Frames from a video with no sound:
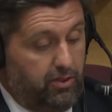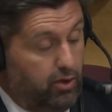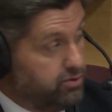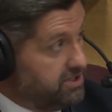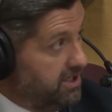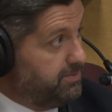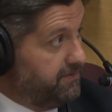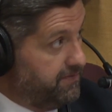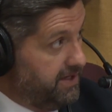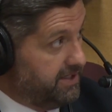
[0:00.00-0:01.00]
those type
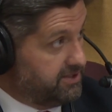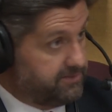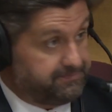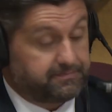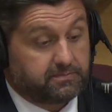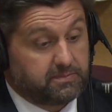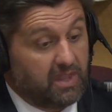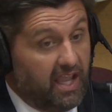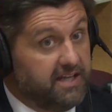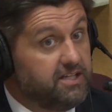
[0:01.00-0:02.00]
of things,
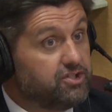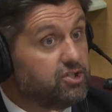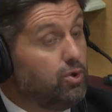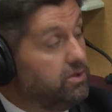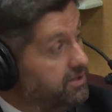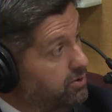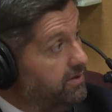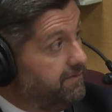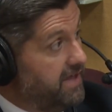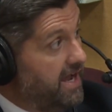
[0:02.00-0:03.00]
and installing
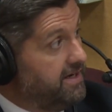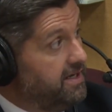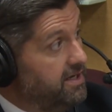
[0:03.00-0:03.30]
all of that.